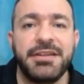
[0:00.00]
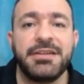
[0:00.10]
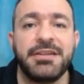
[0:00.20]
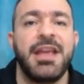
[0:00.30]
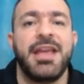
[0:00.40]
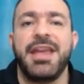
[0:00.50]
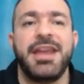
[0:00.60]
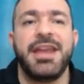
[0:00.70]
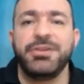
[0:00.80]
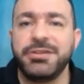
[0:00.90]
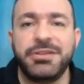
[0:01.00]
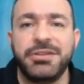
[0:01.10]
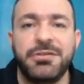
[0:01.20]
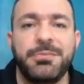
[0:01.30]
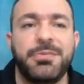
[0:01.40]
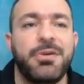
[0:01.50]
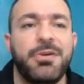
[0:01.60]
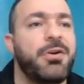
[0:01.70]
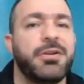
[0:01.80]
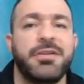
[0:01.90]
it in YouTube
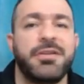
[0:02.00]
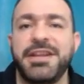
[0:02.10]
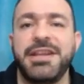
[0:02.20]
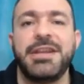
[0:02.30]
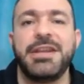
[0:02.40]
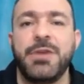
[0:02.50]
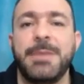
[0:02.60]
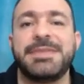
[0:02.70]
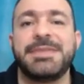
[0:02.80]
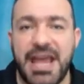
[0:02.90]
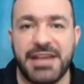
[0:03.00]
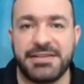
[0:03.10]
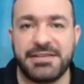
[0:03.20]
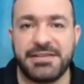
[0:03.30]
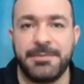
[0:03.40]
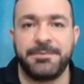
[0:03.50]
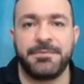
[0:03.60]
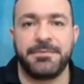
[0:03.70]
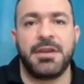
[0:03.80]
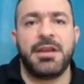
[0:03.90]
or free websites.
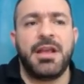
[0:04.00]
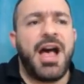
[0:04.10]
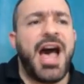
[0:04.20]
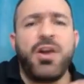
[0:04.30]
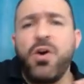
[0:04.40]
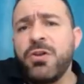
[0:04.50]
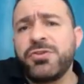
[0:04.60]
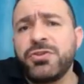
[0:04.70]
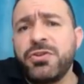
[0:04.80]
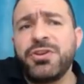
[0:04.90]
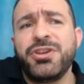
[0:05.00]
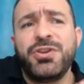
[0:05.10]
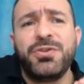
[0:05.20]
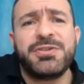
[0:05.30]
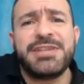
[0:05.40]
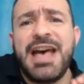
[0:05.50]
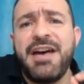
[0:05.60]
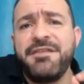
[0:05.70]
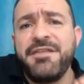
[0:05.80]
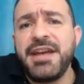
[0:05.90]
I also use
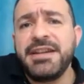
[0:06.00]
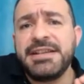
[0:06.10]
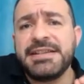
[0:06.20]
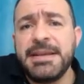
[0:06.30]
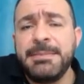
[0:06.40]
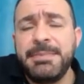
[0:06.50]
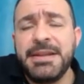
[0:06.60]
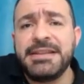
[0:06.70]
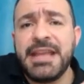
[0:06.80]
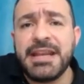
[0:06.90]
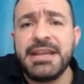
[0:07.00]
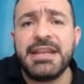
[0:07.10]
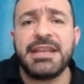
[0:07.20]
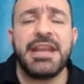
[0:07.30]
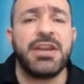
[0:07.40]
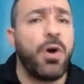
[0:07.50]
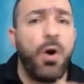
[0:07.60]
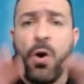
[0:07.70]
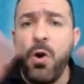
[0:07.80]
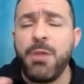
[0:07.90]
a very simple technique in
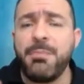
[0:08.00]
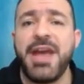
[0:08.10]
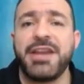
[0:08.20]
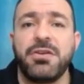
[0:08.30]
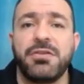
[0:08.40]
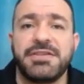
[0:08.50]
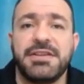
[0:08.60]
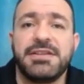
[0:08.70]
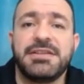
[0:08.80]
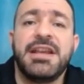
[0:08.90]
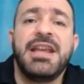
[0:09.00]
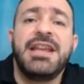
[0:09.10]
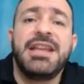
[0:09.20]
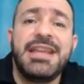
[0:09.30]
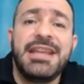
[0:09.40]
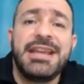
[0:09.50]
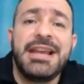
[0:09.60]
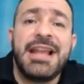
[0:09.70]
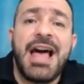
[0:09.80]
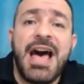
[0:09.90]
all my courses,
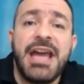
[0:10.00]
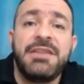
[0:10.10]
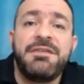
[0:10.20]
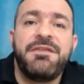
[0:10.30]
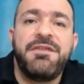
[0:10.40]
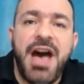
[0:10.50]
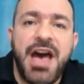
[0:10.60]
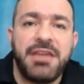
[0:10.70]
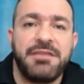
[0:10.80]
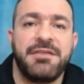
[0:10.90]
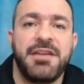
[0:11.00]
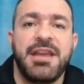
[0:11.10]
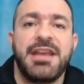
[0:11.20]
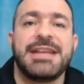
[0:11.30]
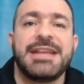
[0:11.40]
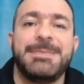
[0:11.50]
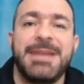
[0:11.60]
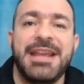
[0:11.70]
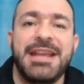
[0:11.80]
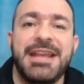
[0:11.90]
ELI 5.
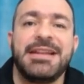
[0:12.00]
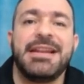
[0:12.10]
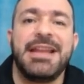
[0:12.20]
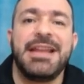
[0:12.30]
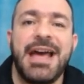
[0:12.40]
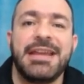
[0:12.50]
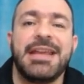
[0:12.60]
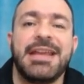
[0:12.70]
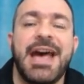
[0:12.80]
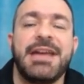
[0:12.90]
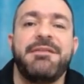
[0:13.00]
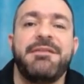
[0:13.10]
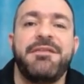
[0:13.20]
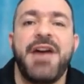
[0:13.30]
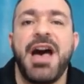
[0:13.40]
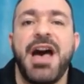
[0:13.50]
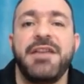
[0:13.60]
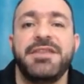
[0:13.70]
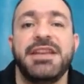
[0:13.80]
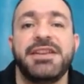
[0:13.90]
Explain like I am
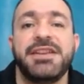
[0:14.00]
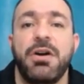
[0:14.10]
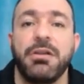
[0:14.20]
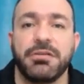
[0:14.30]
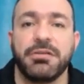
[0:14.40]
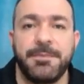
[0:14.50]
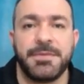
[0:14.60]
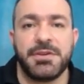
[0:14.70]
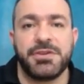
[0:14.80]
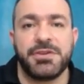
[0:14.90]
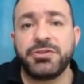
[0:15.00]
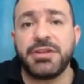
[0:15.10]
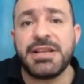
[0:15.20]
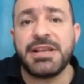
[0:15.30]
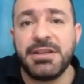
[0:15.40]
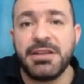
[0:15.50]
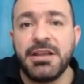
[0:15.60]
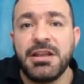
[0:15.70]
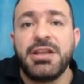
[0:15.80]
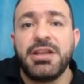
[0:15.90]
5 years old. So trust me,
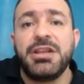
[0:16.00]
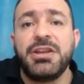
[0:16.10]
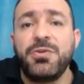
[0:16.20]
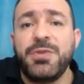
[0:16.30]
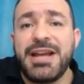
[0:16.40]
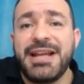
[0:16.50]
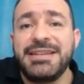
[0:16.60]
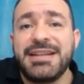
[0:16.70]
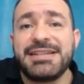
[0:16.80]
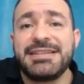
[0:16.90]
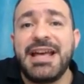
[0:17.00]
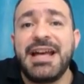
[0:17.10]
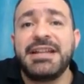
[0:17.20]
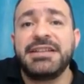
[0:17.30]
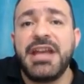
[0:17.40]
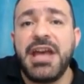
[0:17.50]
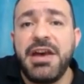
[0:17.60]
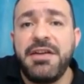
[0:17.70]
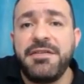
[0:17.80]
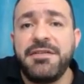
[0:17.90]
you will understand
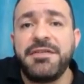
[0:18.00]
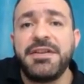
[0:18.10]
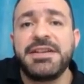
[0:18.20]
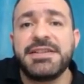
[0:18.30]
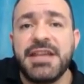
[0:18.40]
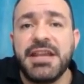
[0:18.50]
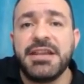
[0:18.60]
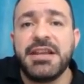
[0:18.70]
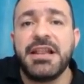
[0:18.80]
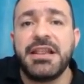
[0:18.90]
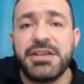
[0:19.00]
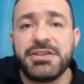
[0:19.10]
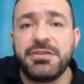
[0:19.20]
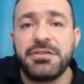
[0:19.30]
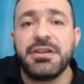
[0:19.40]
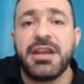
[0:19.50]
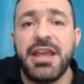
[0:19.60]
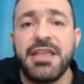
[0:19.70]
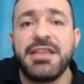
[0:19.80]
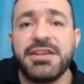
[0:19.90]
every single lesson
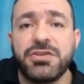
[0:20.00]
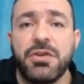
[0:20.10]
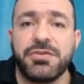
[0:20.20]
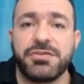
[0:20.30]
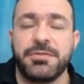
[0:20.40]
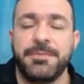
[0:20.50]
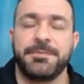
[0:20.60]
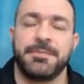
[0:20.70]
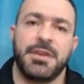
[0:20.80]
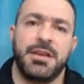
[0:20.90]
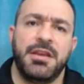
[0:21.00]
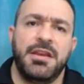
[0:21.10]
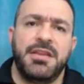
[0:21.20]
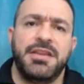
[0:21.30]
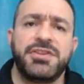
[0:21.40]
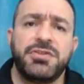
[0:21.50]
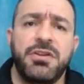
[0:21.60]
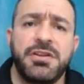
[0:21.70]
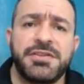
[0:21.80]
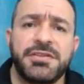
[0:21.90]
in this course. This
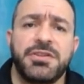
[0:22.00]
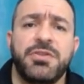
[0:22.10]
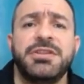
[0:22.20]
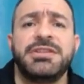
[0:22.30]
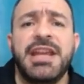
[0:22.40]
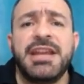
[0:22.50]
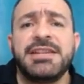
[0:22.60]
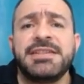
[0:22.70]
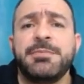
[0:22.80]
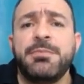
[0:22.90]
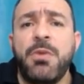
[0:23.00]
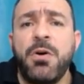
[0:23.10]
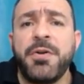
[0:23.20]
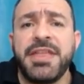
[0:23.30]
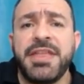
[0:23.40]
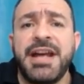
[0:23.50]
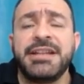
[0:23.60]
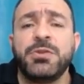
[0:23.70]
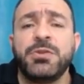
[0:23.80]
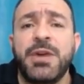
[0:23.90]
course contains more
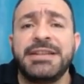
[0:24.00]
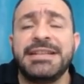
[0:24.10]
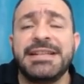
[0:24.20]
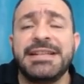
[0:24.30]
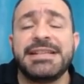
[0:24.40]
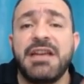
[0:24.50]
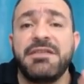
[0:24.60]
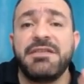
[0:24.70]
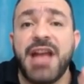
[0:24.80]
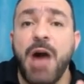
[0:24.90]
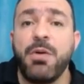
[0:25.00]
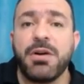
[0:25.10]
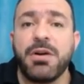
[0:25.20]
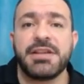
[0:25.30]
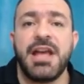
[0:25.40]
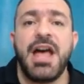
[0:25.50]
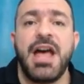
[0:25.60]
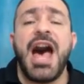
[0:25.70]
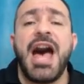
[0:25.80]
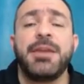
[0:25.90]
than 27 hours
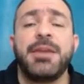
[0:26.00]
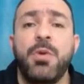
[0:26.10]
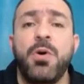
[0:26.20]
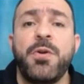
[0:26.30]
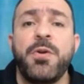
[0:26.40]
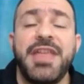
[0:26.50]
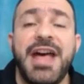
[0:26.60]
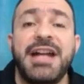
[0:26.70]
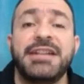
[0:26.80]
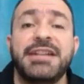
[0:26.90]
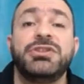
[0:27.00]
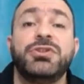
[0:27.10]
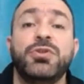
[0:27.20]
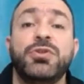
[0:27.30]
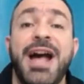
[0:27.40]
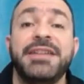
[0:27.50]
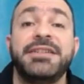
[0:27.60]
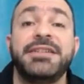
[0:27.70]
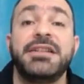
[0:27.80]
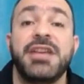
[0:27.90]
and more than
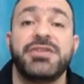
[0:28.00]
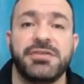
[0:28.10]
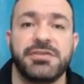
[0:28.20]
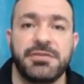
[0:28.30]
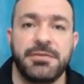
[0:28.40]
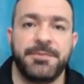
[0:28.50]
200 lessons.